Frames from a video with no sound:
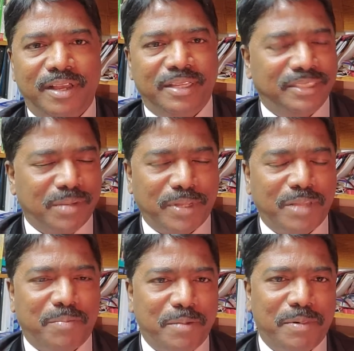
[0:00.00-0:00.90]
Some other
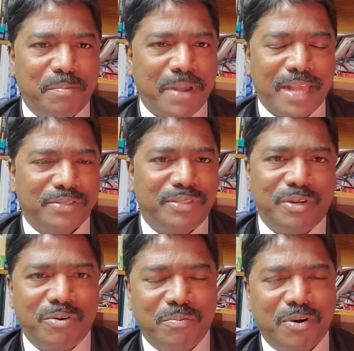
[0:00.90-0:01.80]
people pass, they
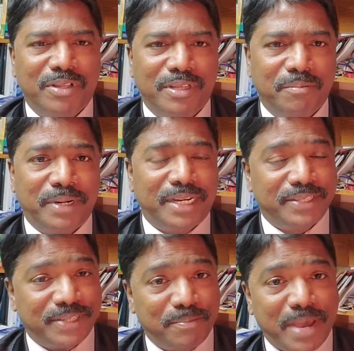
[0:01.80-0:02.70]
don't bother. But the
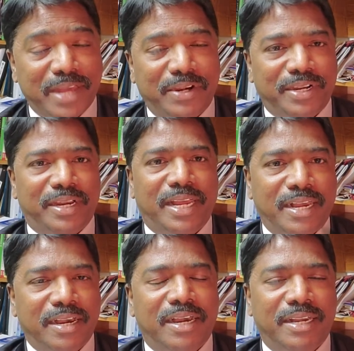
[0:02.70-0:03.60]
Samaritan,
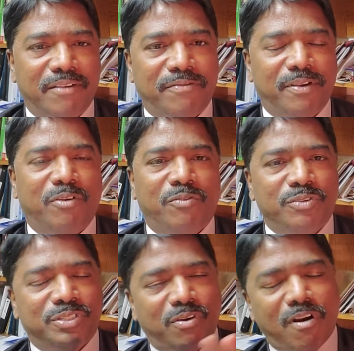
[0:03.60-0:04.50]
a fellow who
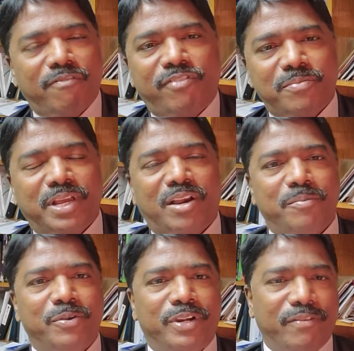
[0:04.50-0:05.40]
is not from the
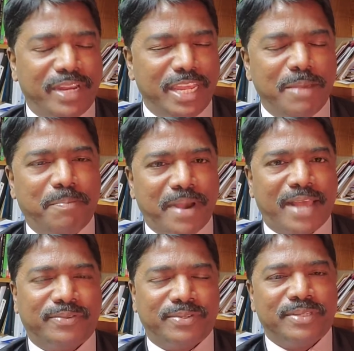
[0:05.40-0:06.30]
community, when he
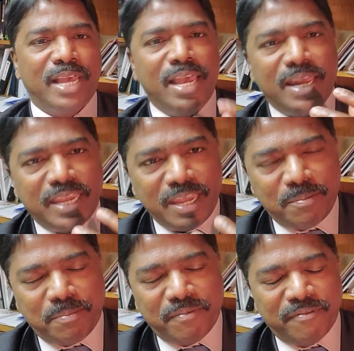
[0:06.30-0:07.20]
passes,
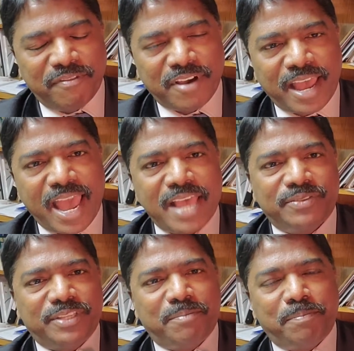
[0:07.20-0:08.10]
he has
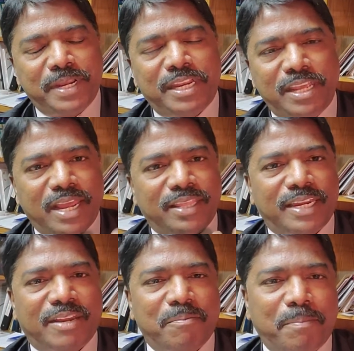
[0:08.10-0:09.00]
that pity and that
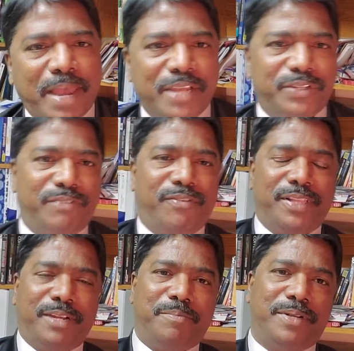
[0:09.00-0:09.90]
compassion for
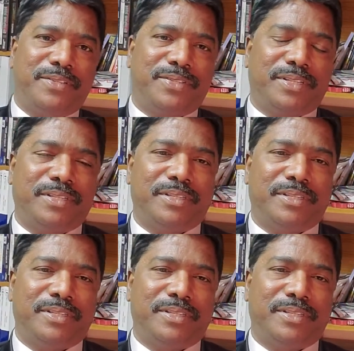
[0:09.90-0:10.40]
that person.